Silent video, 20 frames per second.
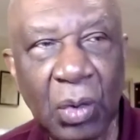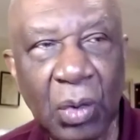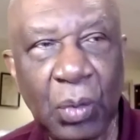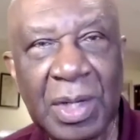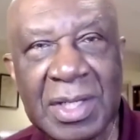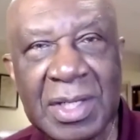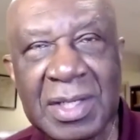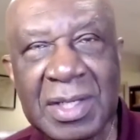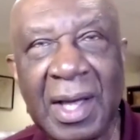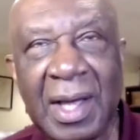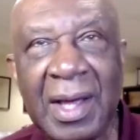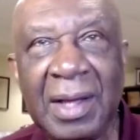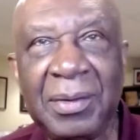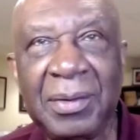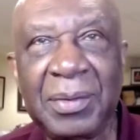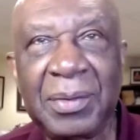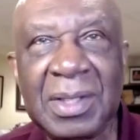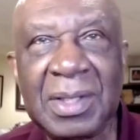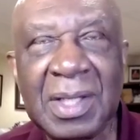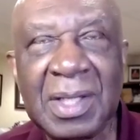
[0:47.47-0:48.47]
which I
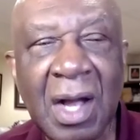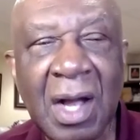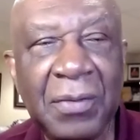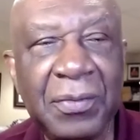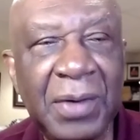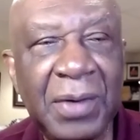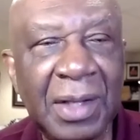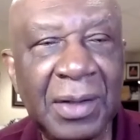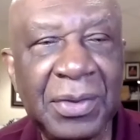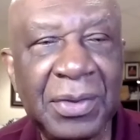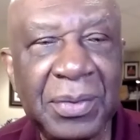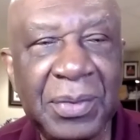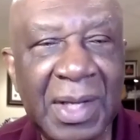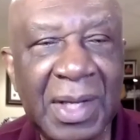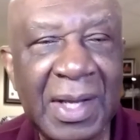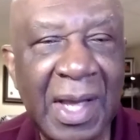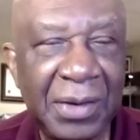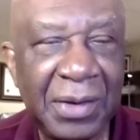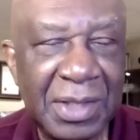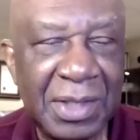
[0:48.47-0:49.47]
was covering three
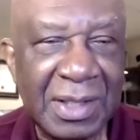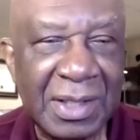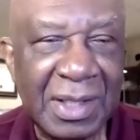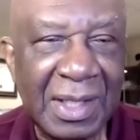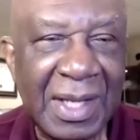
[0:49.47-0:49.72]
counties: